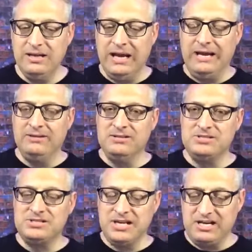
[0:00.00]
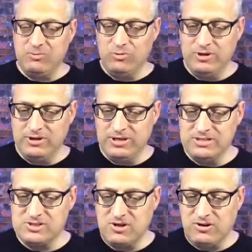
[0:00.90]
and the second one
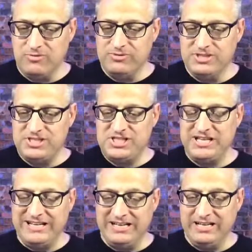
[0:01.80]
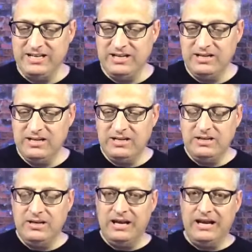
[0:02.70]
is called the chi.
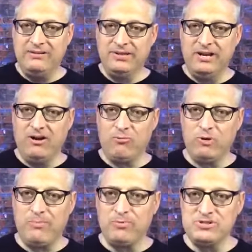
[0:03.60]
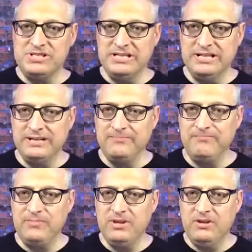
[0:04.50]
And they are representing,
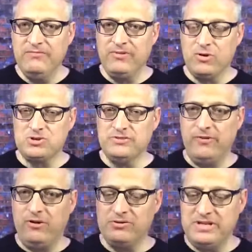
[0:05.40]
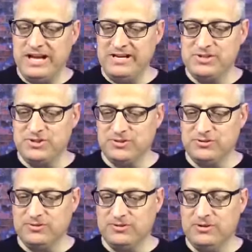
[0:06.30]
first of all,
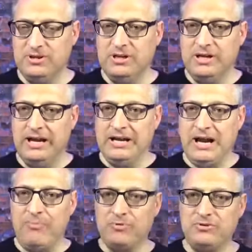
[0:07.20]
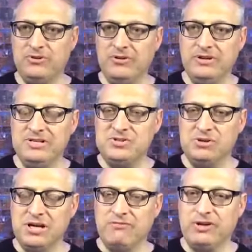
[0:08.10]
danger and opportunity. So
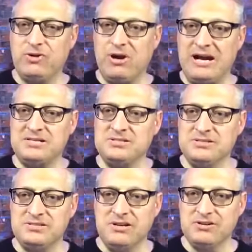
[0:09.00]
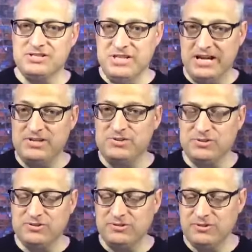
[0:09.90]
in every crisis, there is
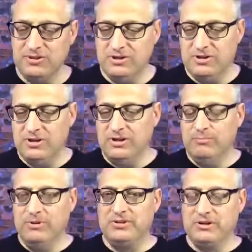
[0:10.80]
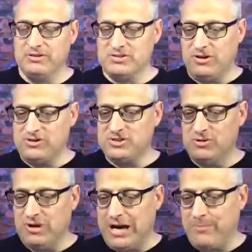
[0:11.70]
danger but there is
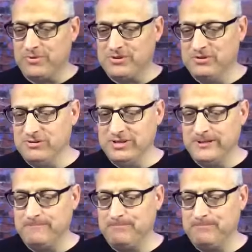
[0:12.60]
also opportunity.